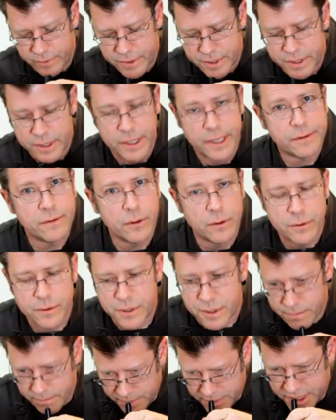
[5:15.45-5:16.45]
And just let
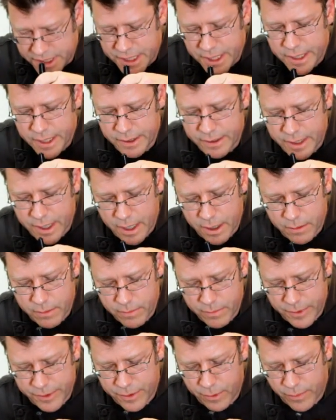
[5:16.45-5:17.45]
those sit in there
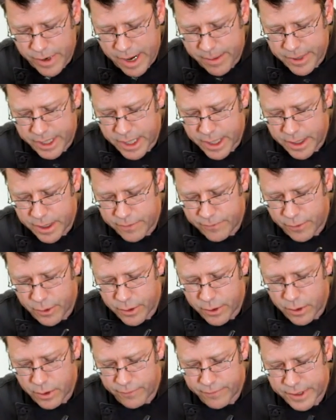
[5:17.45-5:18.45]
with the ramekin
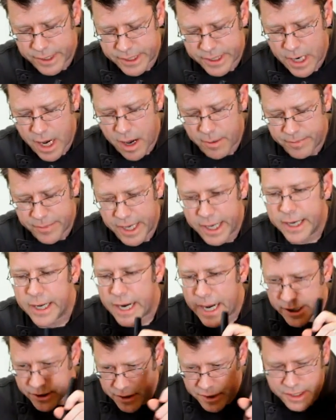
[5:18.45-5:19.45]
inverted over the top. They can
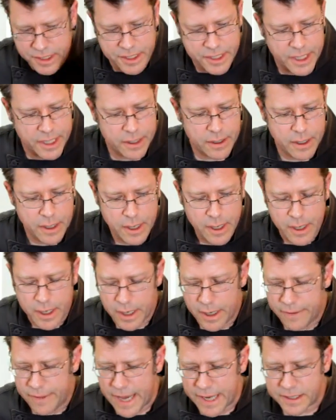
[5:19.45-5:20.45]
actually sit
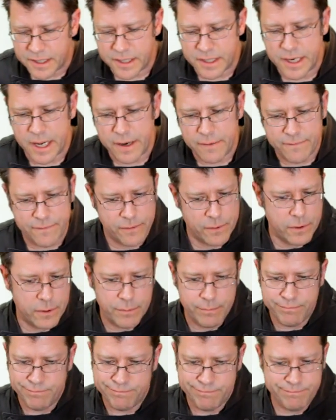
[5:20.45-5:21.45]
in that state for
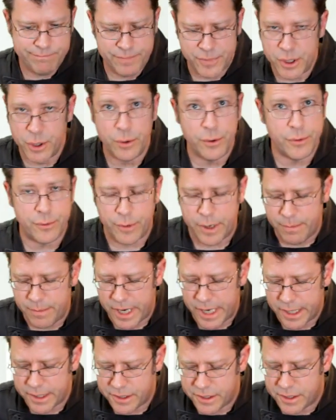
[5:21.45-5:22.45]
2 to 3
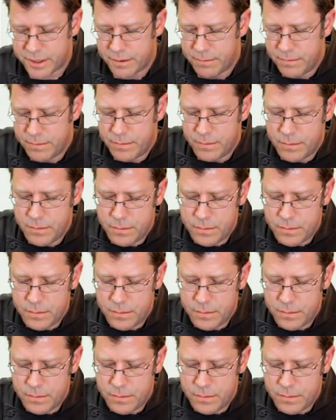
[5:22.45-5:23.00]
minutes.